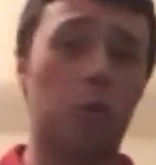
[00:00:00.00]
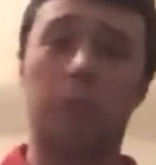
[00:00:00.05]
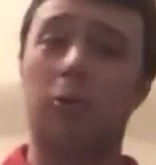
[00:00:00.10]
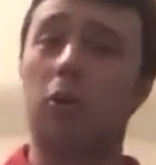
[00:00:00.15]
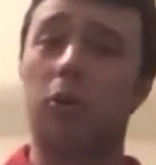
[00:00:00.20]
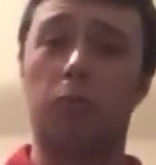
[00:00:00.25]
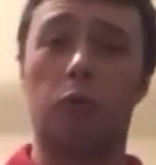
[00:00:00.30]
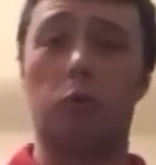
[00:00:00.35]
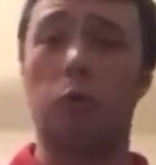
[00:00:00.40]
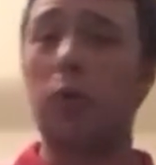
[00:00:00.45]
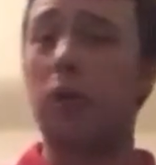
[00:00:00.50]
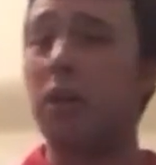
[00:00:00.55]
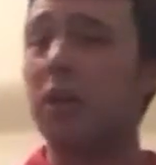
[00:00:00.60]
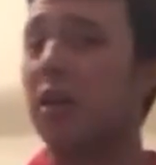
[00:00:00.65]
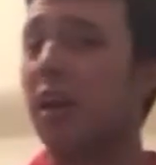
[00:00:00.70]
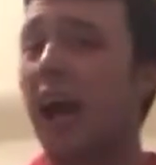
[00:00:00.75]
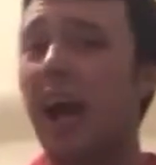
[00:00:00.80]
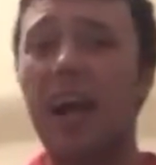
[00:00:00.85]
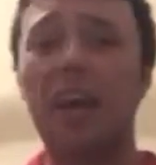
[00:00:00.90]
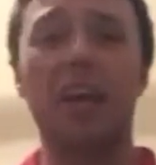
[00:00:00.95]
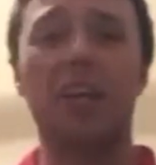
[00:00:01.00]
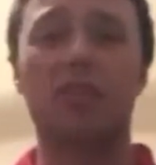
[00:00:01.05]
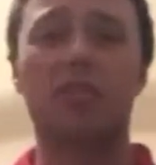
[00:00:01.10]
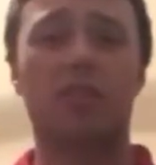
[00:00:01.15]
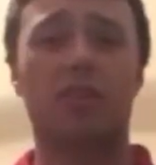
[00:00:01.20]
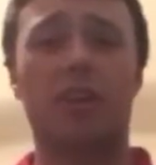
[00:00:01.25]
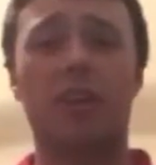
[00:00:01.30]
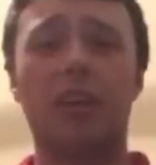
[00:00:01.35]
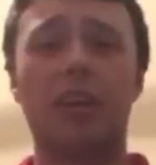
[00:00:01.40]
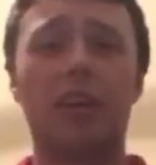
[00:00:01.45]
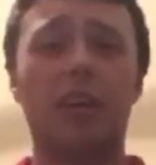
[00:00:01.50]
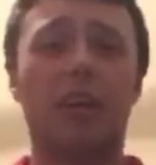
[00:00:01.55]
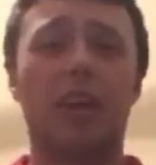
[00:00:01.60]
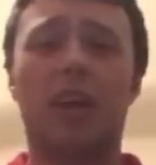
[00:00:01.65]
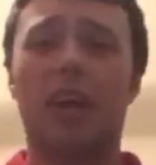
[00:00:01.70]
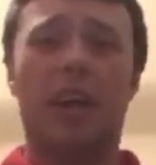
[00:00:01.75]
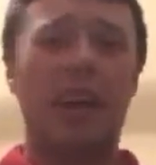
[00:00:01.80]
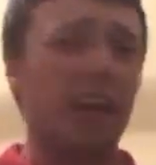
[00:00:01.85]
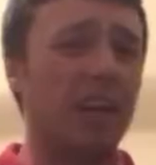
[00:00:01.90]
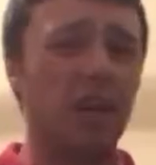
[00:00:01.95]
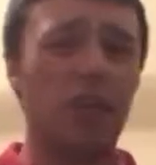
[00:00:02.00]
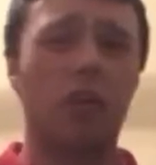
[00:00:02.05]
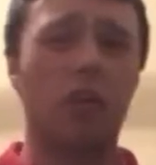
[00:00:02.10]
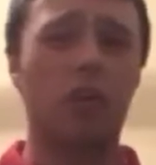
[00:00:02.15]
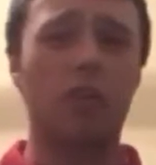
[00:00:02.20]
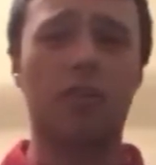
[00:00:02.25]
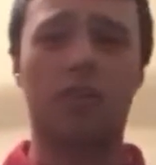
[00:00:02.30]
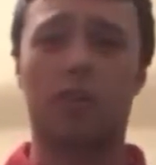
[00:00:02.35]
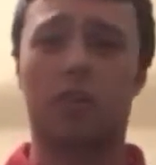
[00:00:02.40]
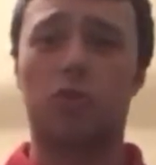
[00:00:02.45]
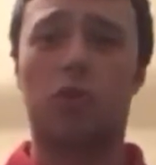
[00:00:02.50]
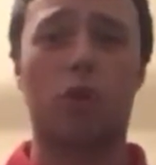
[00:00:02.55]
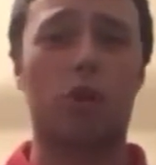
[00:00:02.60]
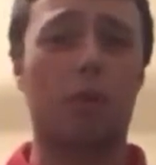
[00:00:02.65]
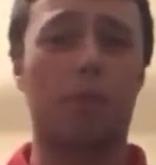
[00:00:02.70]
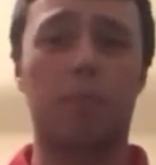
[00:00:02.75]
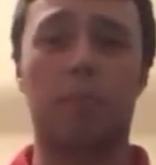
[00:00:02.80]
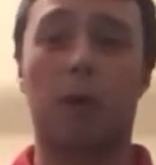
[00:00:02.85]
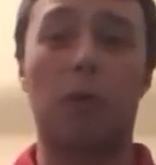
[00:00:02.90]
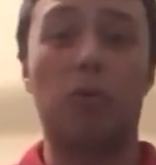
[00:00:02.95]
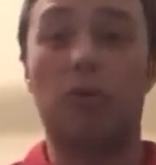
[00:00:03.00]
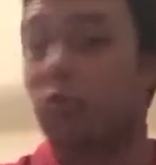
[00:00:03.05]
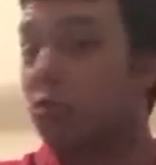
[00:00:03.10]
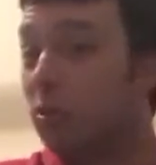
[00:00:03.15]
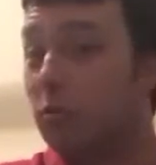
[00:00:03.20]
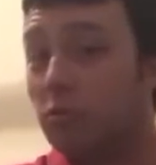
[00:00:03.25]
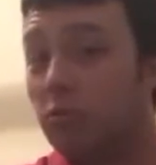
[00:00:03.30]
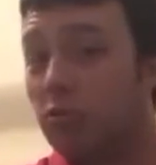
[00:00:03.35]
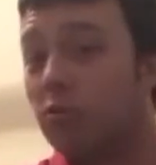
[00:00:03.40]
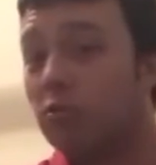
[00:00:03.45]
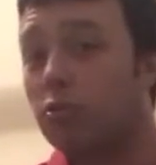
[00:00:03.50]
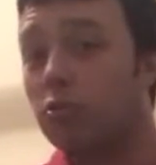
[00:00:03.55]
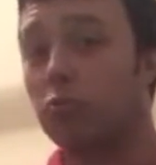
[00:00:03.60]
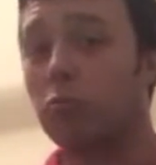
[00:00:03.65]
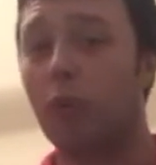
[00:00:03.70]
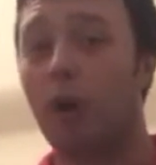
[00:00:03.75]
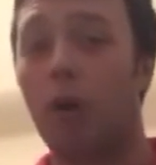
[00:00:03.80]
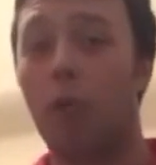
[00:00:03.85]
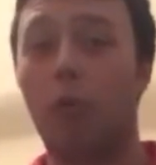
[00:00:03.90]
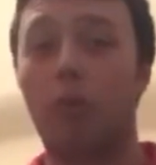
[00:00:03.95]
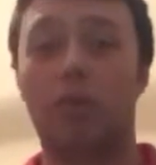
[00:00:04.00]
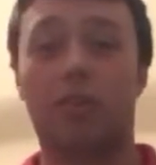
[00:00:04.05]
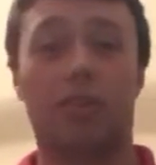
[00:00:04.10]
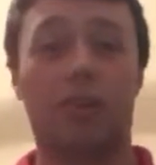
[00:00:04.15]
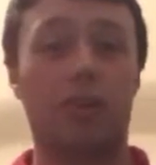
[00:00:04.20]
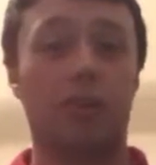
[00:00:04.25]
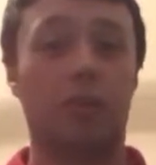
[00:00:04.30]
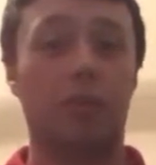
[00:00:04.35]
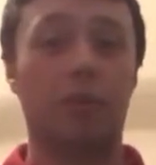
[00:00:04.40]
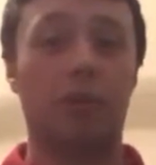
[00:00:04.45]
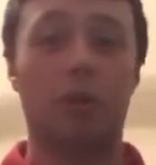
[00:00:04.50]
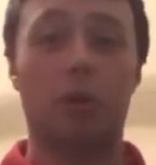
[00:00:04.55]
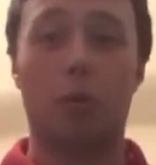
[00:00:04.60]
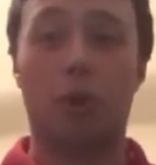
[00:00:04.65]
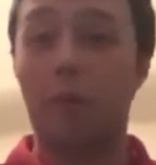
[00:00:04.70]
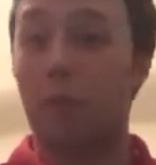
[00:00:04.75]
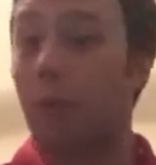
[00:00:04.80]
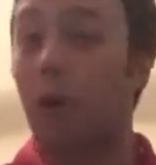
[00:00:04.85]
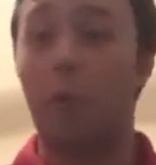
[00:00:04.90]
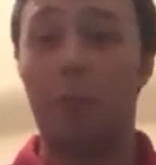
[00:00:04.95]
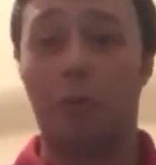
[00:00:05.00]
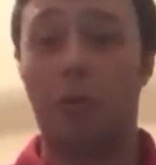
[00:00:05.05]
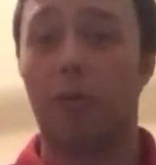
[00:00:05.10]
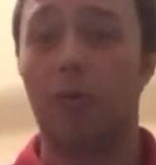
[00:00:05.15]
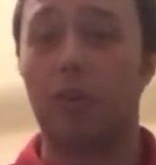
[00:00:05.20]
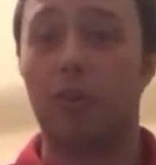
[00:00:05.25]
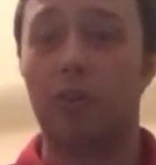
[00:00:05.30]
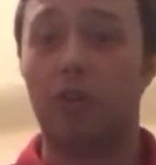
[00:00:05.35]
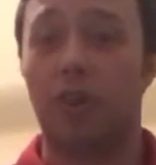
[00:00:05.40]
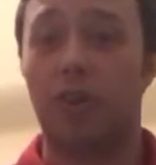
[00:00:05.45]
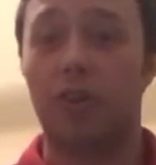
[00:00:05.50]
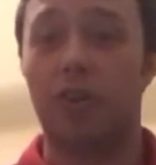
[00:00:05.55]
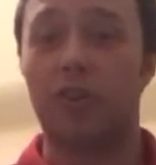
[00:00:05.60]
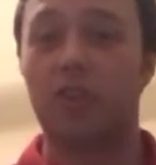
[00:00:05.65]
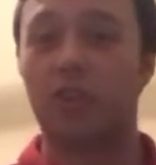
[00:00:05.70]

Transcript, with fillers: WWE, NXT, England. I talk about The Simpsons as well, which has actually been quite popular on this channel.